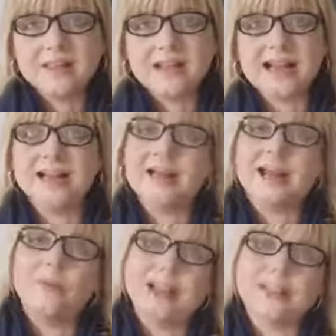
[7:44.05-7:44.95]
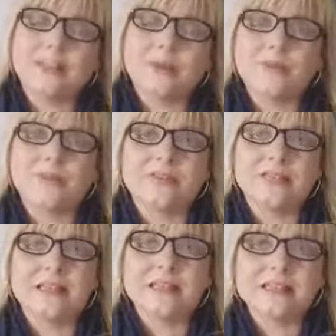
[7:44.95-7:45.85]
I read some of the
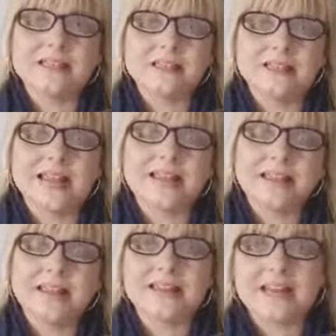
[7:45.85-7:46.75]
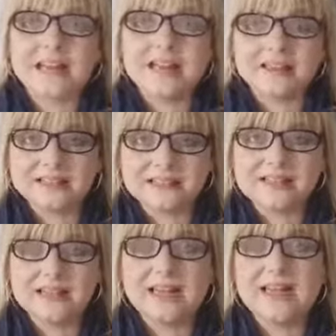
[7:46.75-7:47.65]
things that they think this
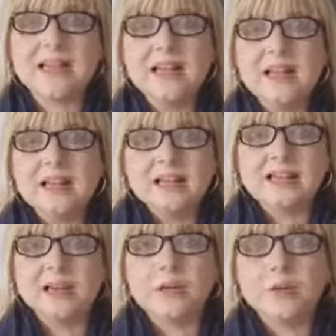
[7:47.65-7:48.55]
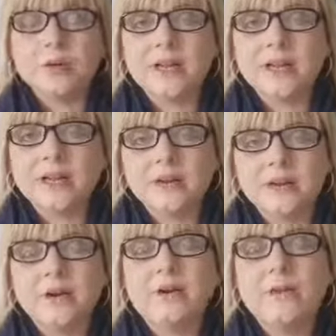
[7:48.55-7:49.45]
thing is including,
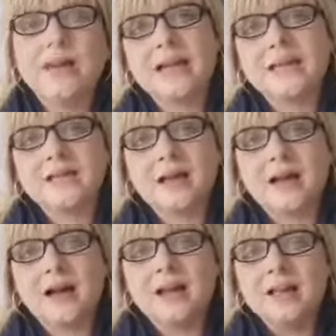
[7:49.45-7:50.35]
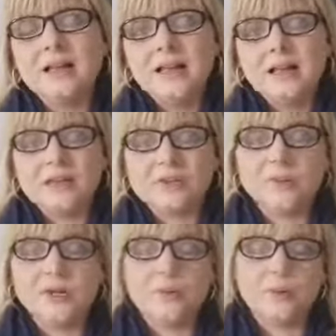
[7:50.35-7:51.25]
that
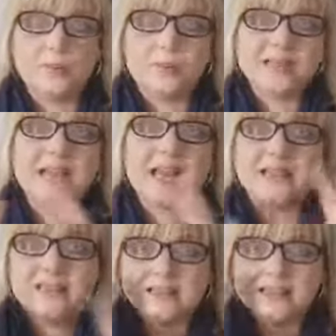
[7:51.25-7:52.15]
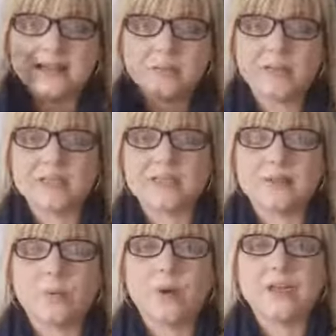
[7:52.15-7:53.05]
Israel will maintain the settlements in
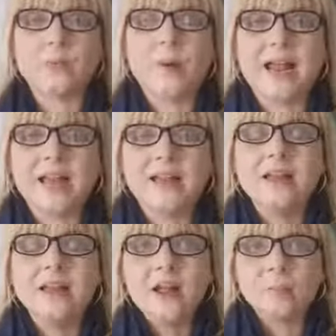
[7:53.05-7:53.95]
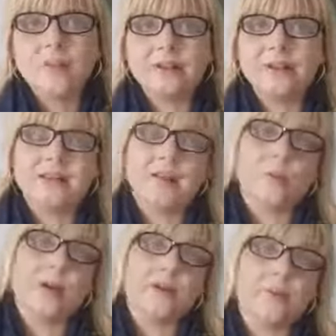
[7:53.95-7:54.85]
the West Bank, but that there
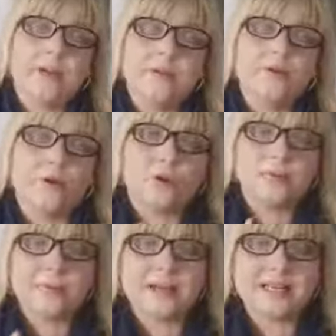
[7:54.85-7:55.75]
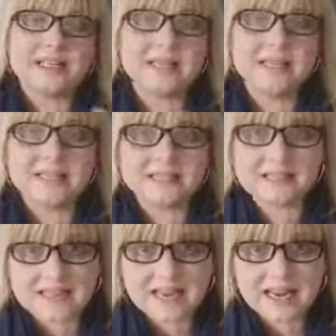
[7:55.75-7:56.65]
will be formed a Palestinian
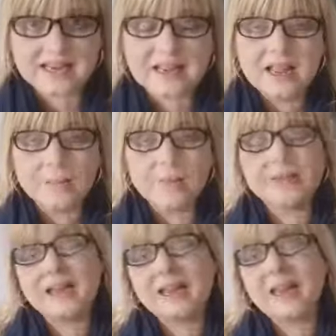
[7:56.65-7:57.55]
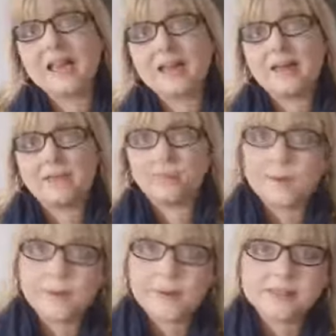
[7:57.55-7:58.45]
state, but they can't have
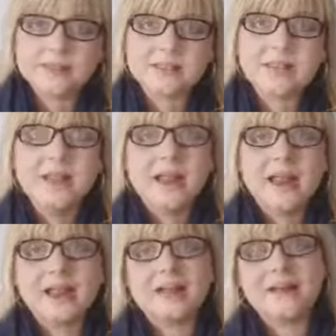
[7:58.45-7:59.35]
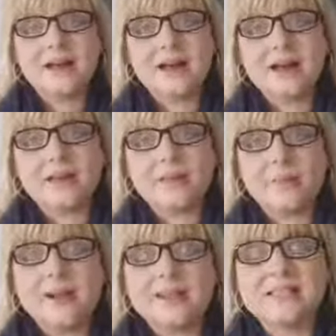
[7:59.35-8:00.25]
weapons, and the
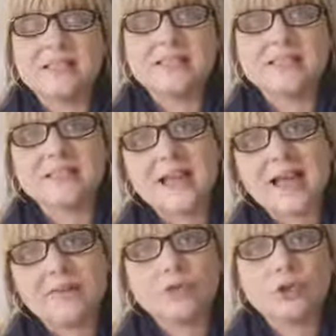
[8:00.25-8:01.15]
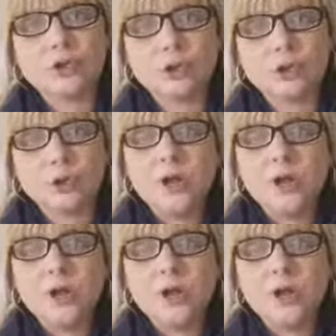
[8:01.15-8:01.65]
Palestinians have to